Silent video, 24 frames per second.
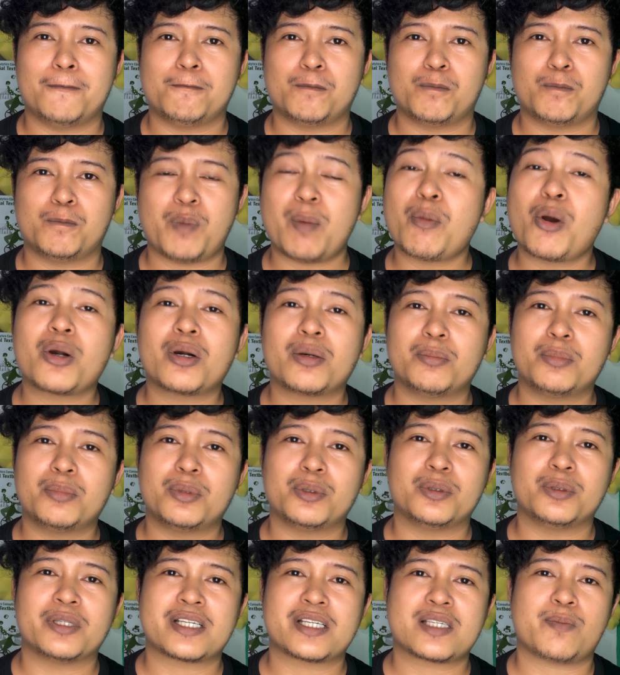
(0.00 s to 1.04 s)

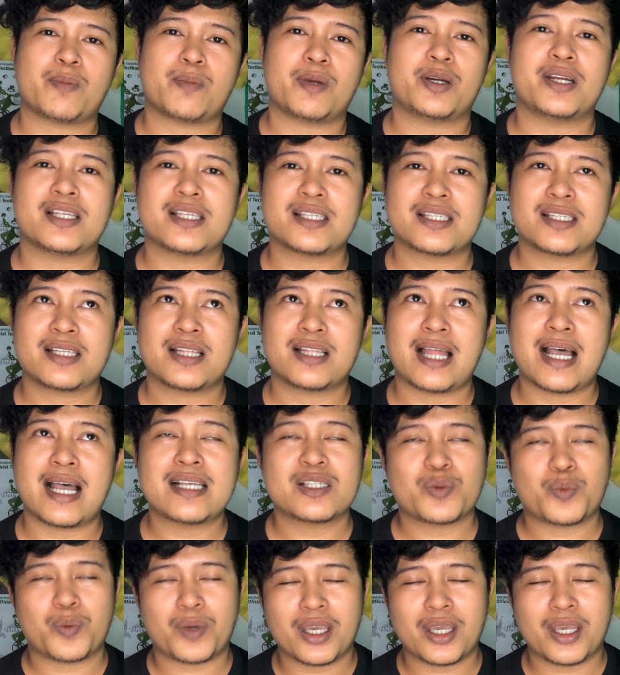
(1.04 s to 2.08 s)
memorable experience
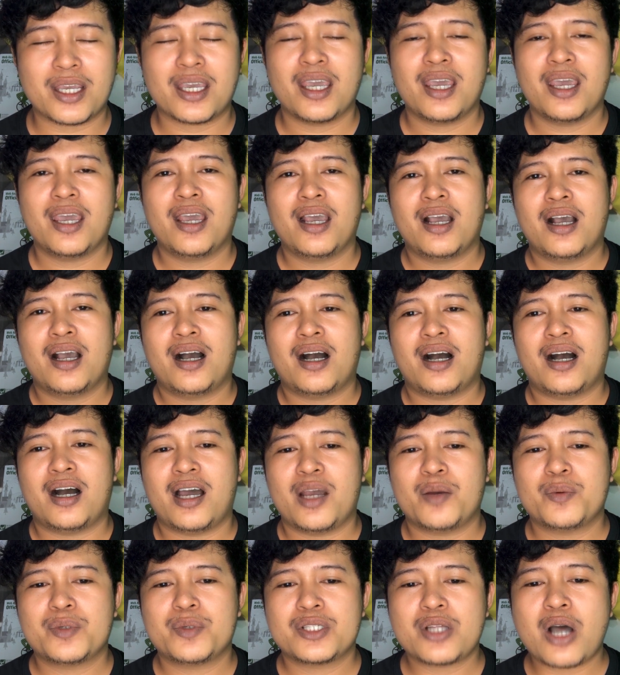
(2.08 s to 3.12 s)
last week.
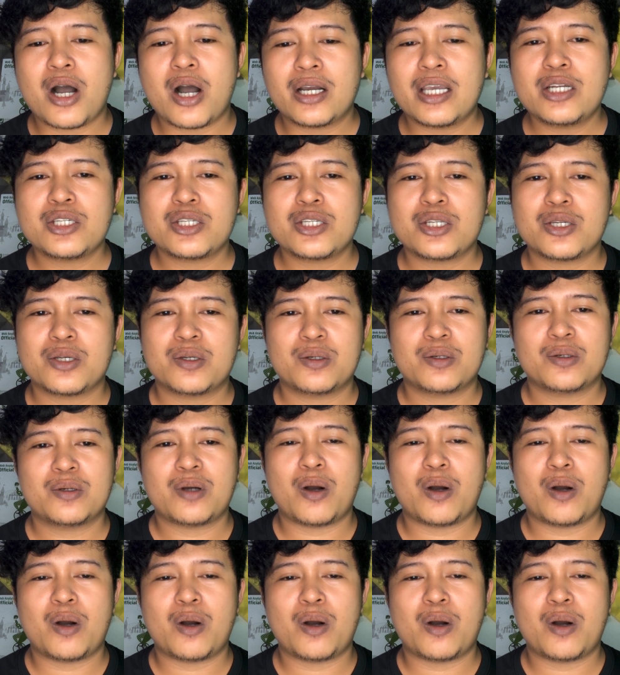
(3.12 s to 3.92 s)
I was talking to